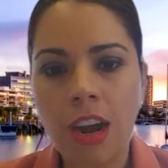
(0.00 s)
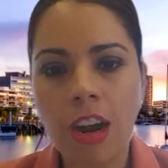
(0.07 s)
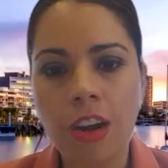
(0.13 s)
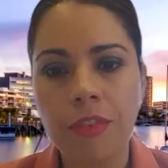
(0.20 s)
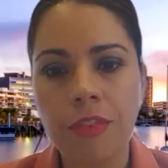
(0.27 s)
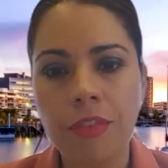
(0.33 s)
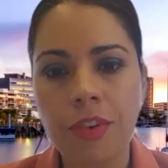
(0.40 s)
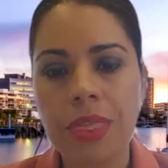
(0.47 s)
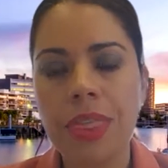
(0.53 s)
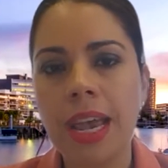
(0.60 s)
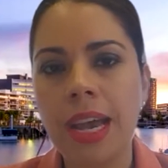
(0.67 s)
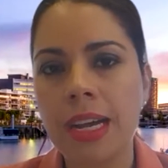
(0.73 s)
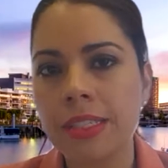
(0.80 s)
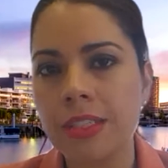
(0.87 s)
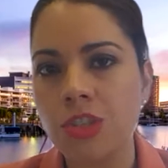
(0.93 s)
over
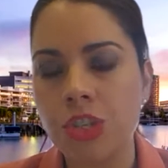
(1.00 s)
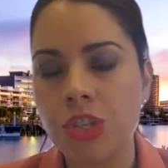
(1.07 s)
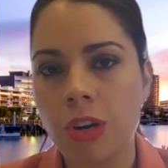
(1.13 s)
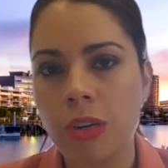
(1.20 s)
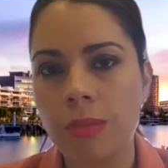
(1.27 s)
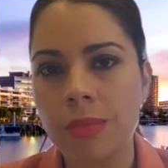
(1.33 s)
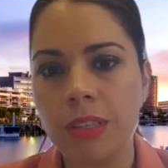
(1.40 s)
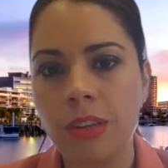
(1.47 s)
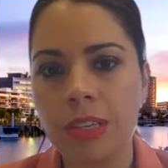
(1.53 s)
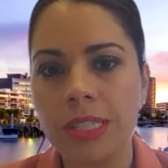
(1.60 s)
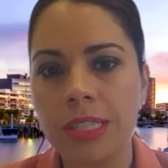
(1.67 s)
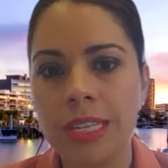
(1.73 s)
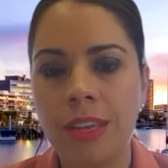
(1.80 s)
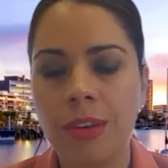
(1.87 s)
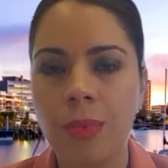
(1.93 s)
1,000 jobs locked
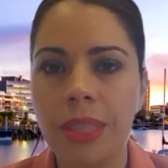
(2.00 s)
in with